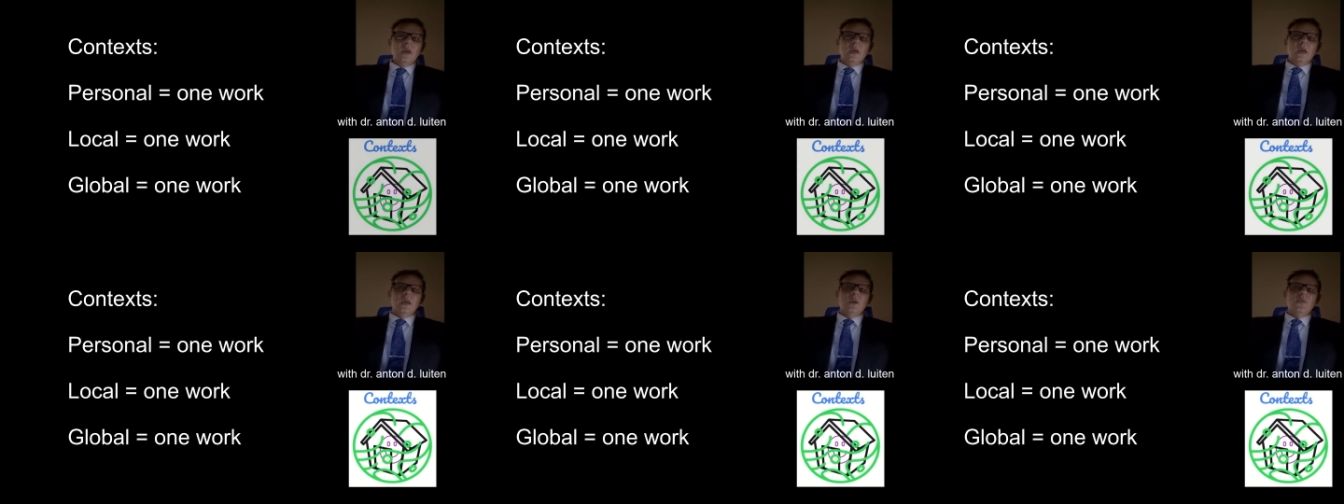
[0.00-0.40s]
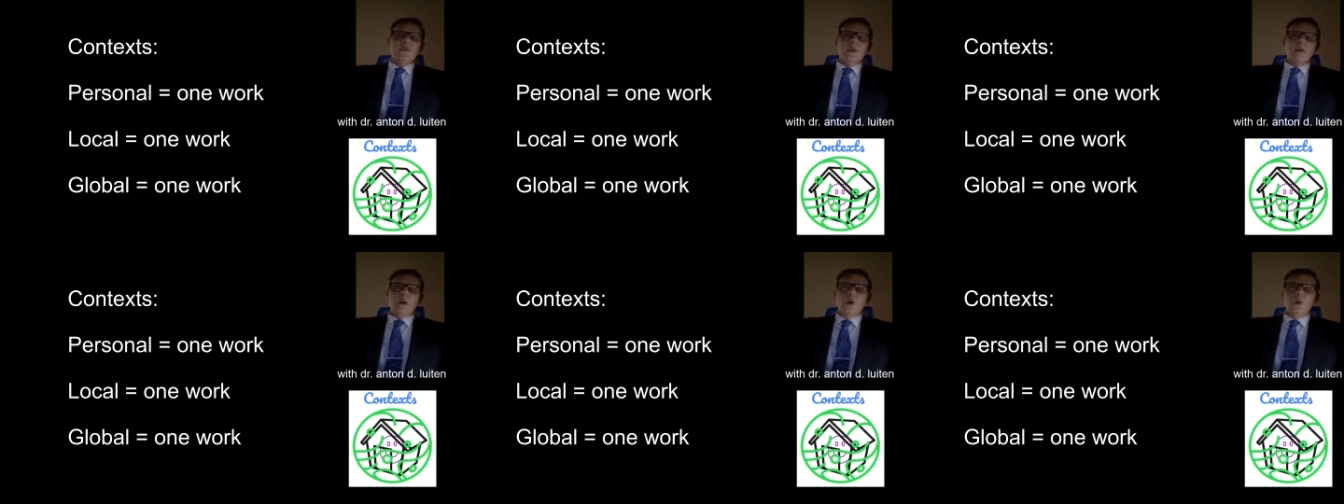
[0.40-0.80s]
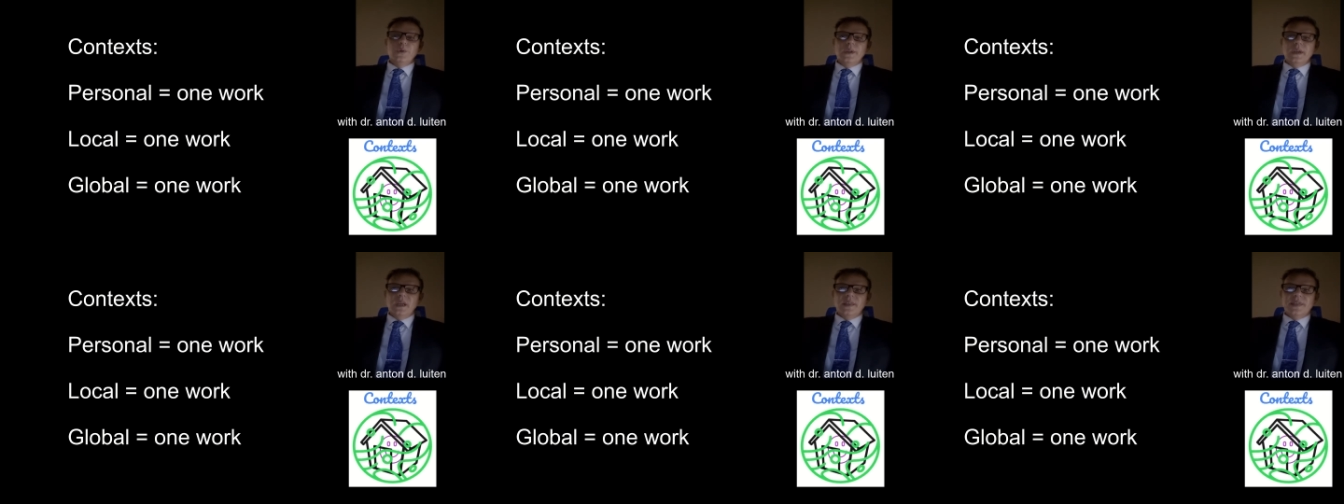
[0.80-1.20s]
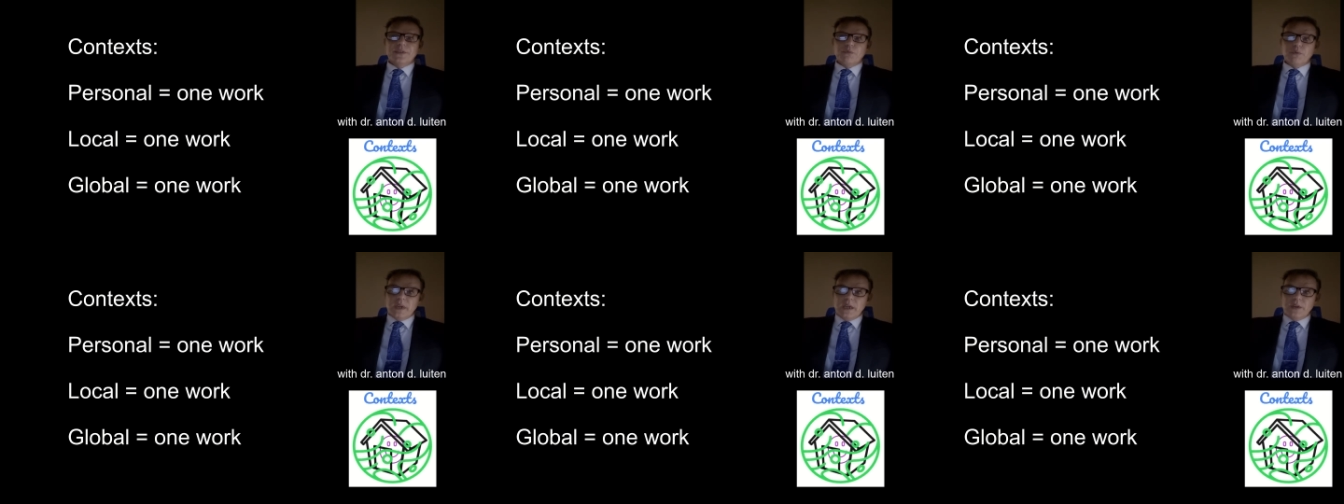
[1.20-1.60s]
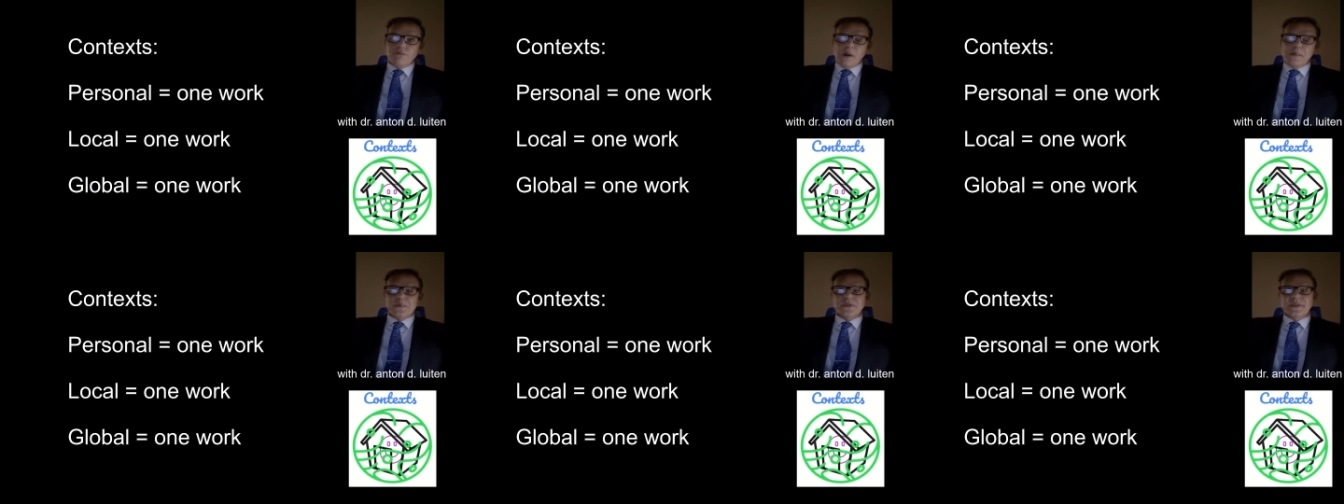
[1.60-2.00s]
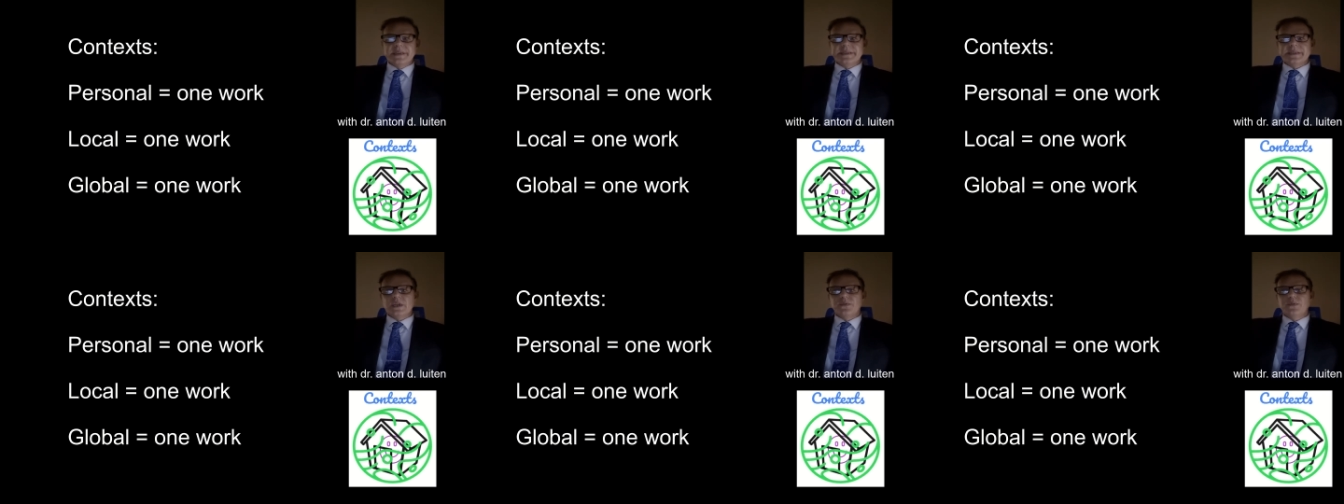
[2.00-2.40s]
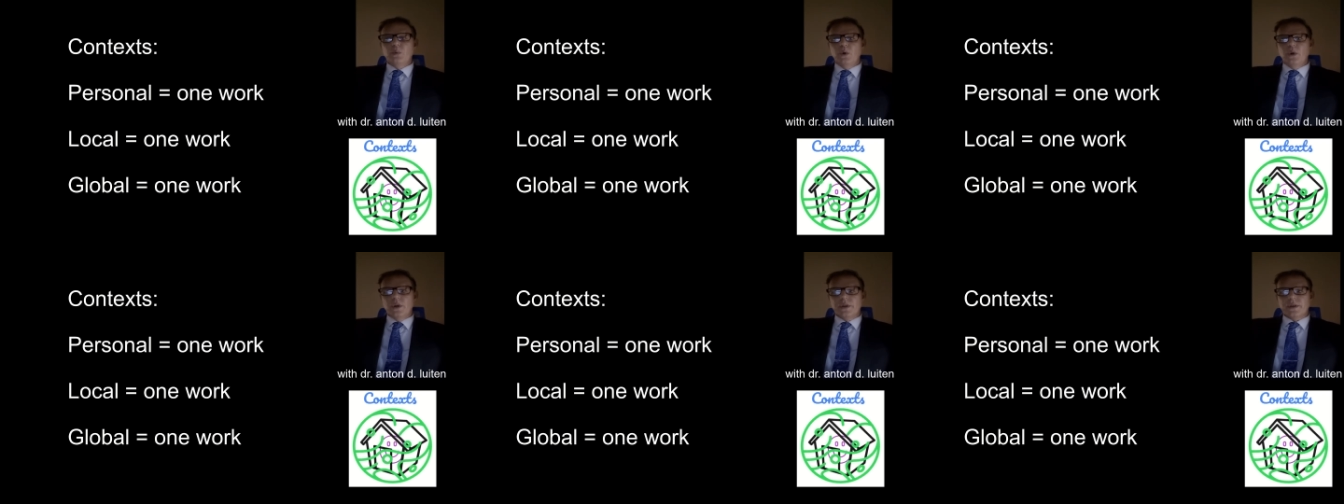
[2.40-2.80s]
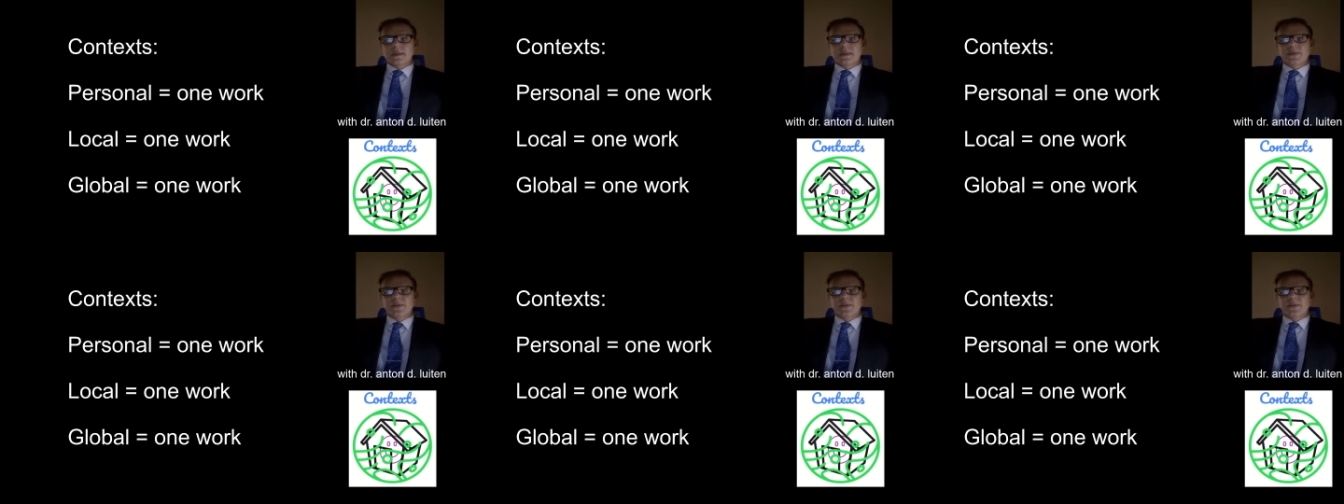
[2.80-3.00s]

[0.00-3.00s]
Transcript: If there are only three representative works,